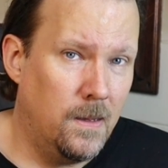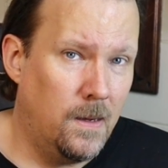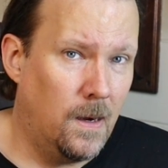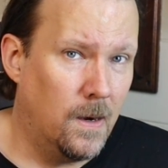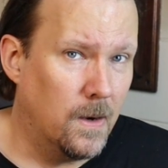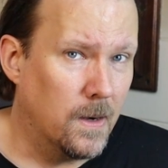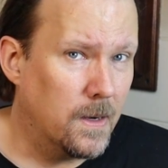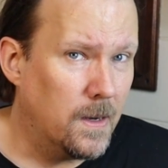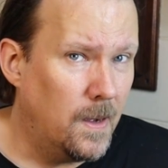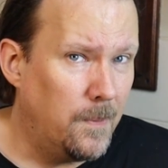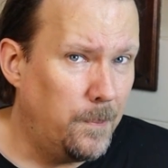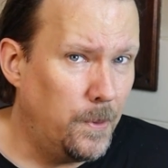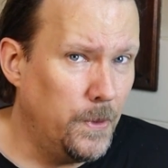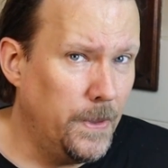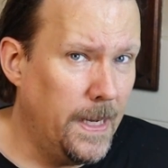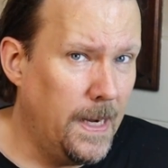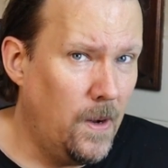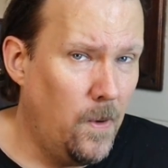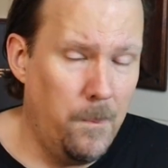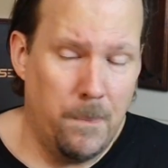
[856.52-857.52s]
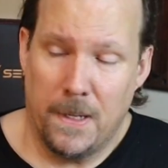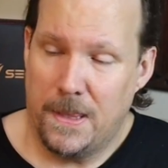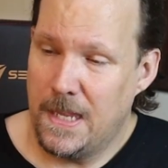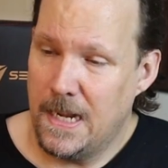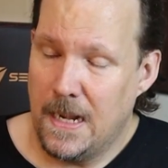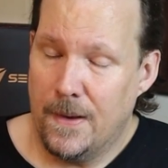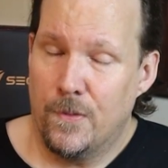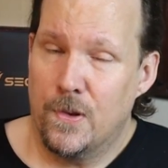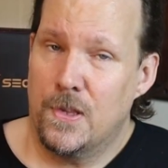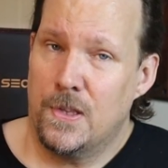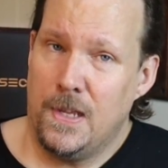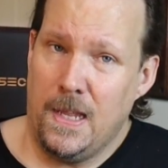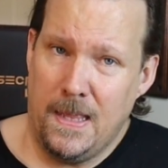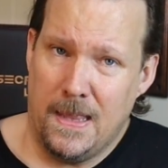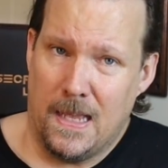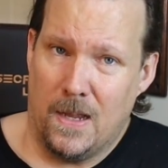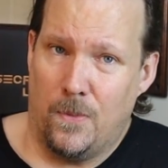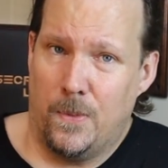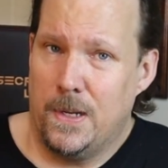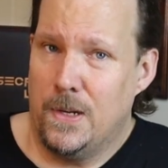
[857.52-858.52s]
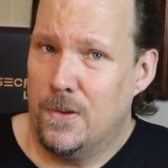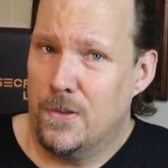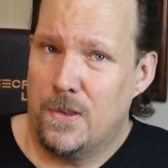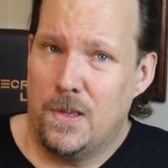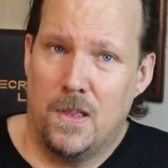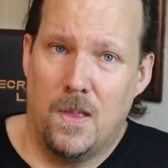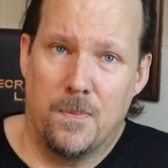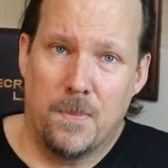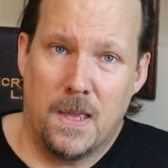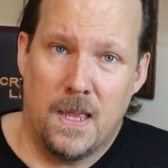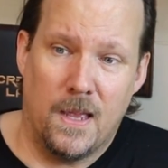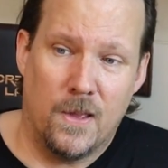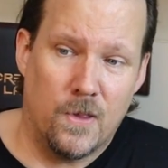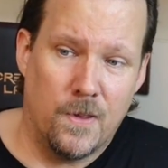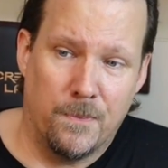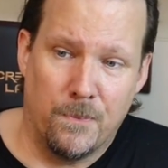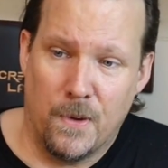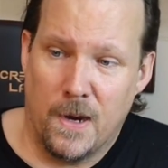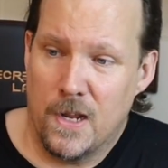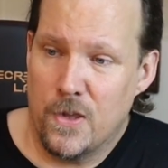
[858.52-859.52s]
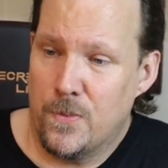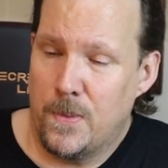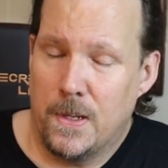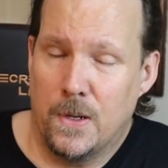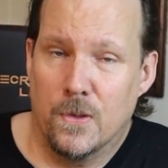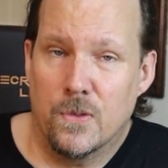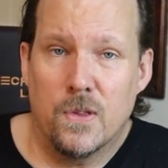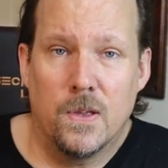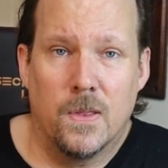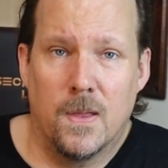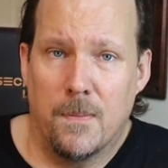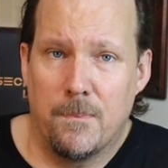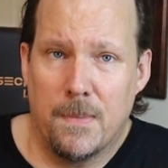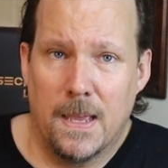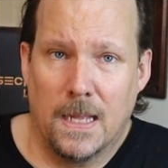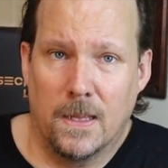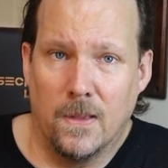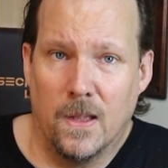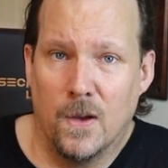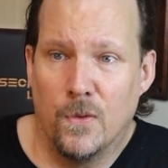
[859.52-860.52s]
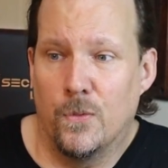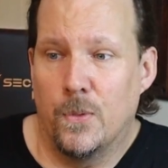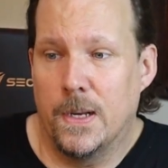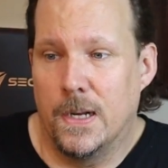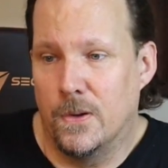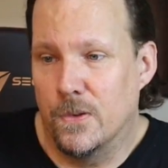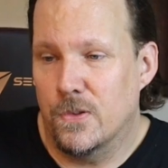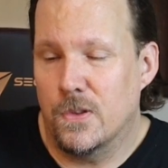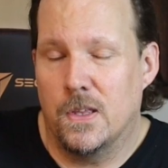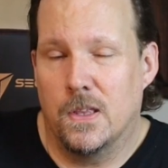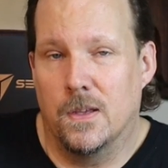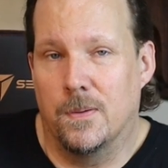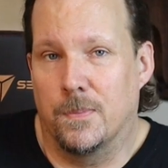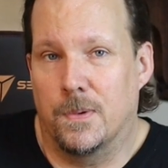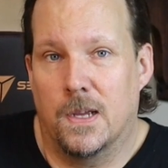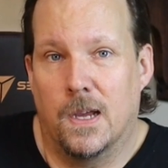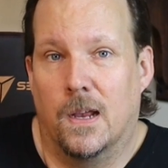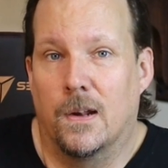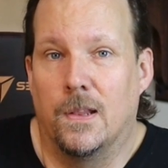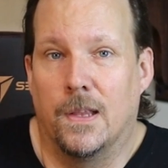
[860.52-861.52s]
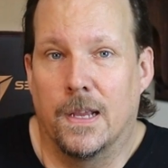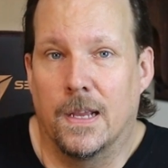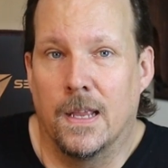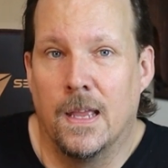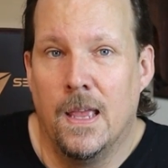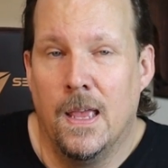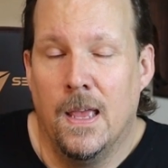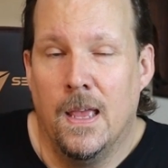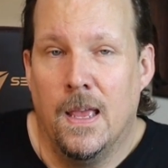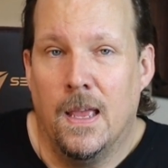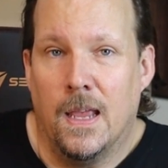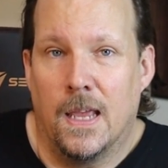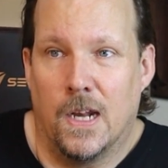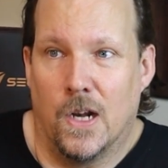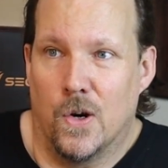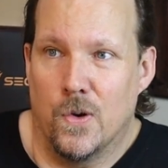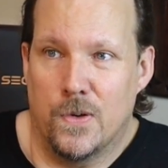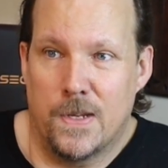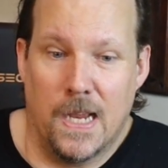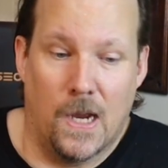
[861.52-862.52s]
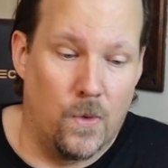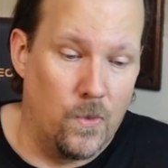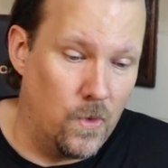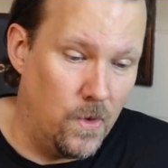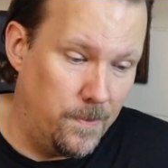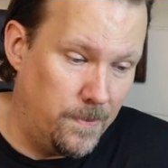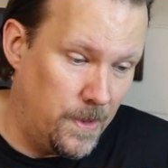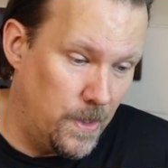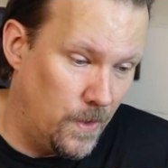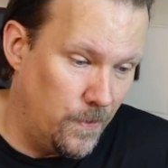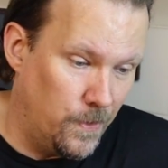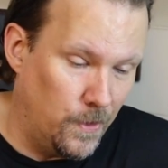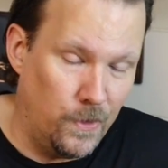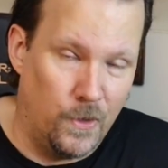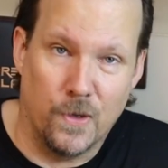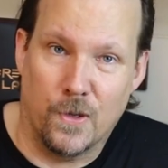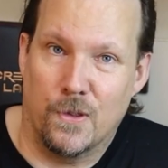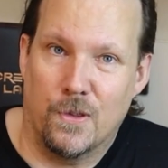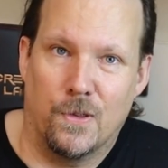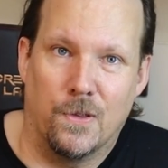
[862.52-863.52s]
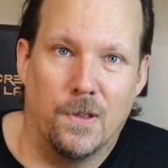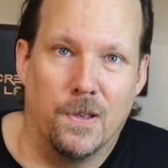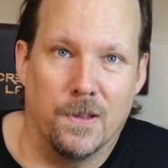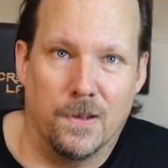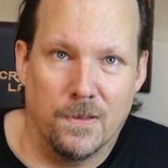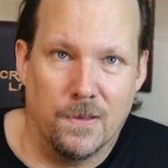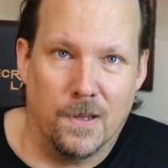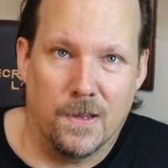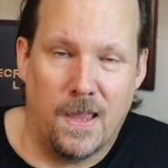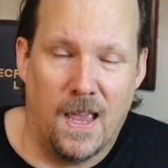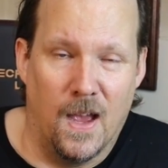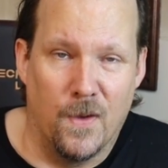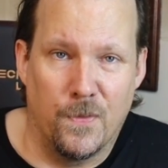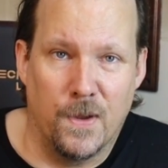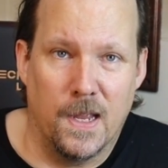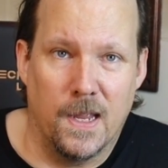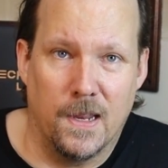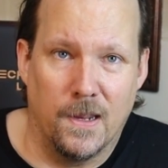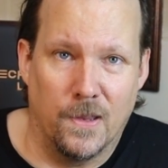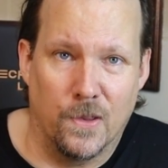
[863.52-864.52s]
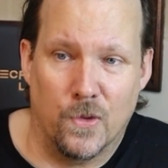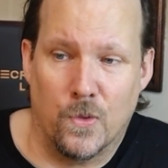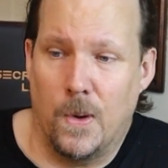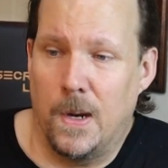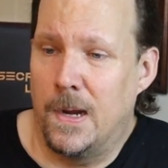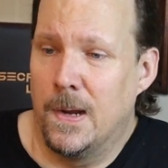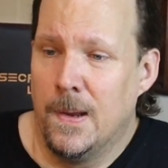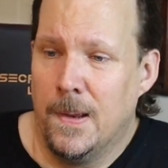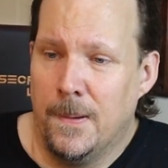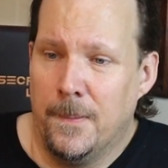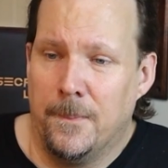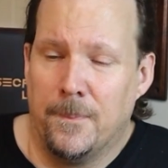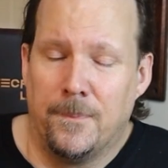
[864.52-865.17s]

are a couple now, but they never say that. We don't see them kiss, embrace, we don't see them make love, we don't see them cuddling in a hotel room that overlooks the cafe in the square.